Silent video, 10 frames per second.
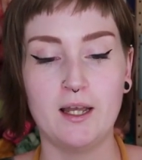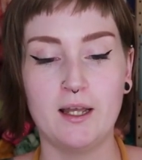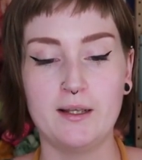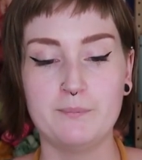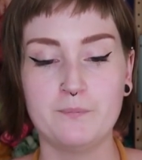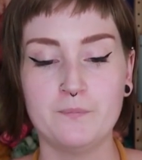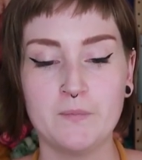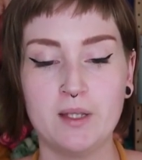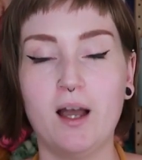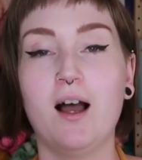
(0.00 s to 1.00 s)

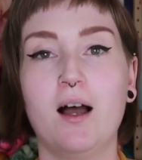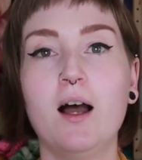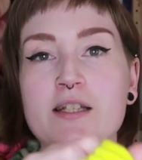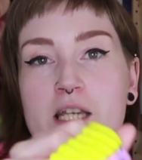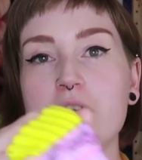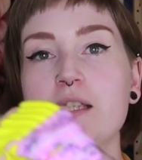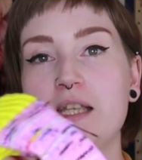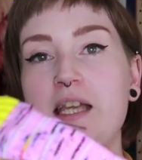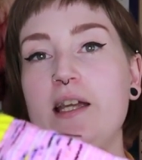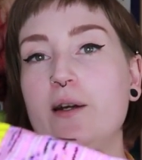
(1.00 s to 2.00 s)
I turned
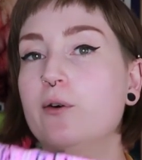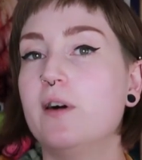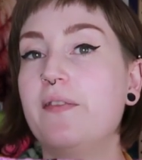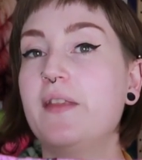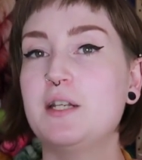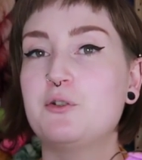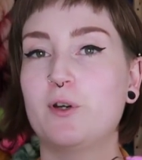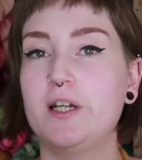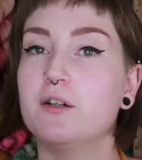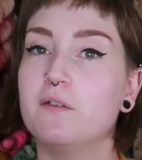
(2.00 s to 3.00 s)
the heel and then
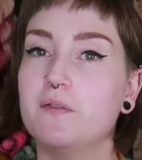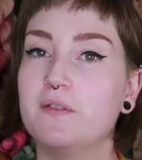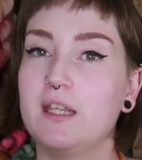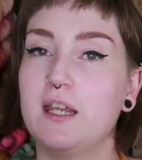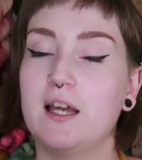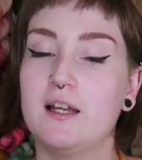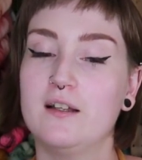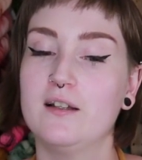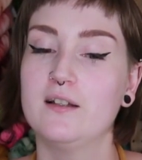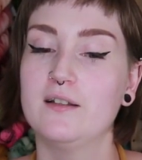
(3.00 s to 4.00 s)
tried on the
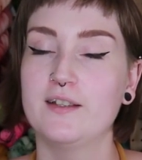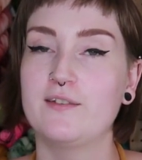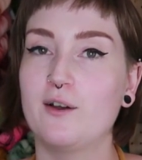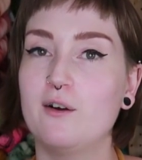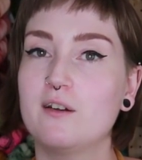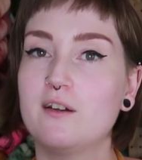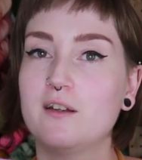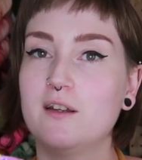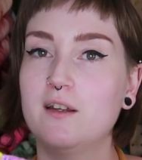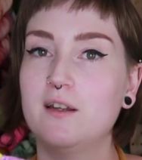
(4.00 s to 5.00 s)
sock,
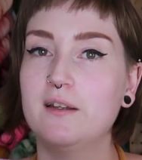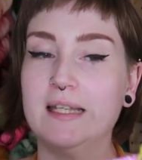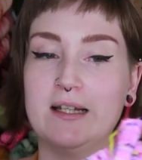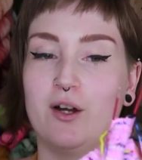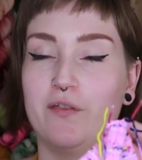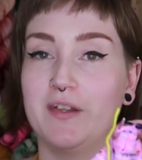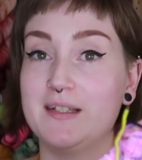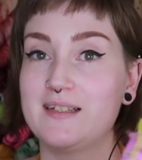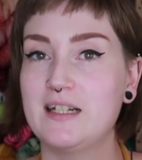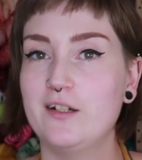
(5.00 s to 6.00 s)

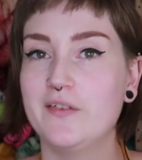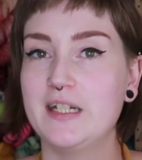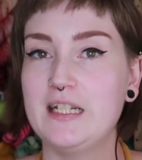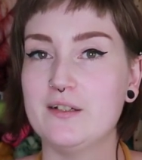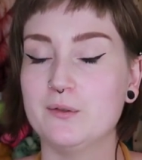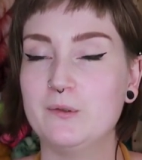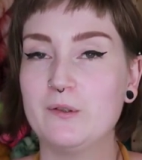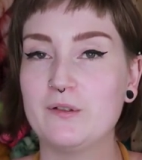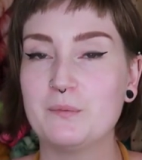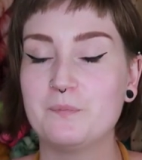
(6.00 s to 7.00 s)
still on the
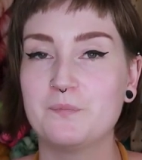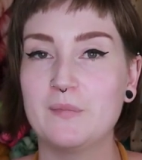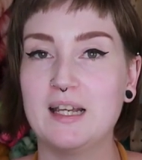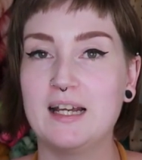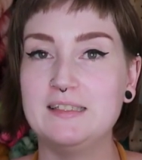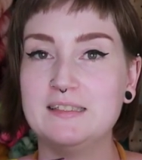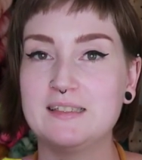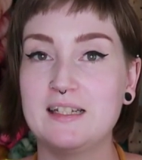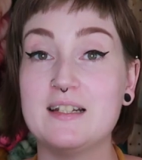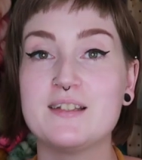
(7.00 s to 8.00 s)
needles,
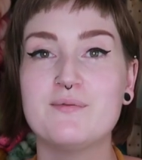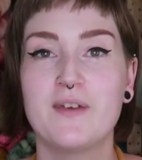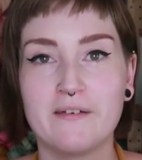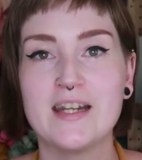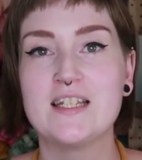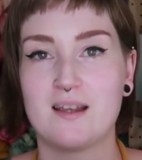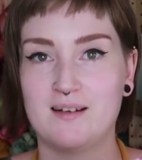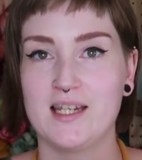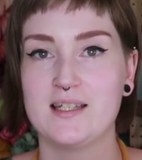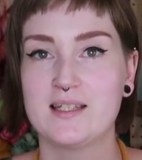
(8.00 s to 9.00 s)
and it's very
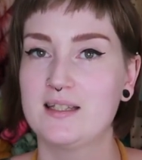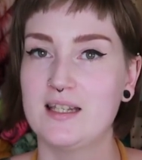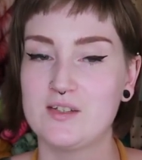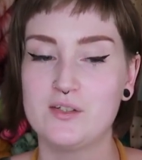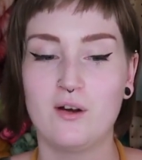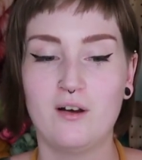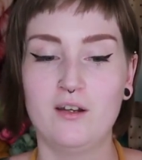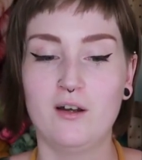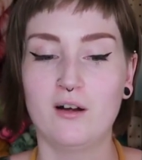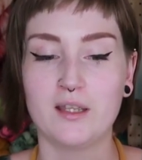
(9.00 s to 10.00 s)
tight. There's not
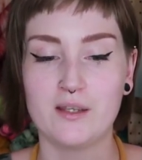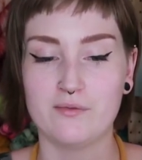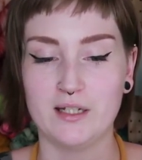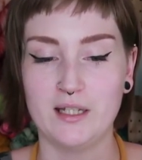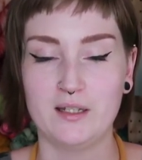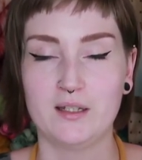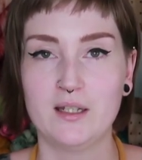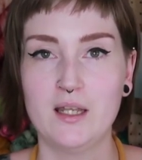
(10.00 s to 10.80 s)
a lot of give in it.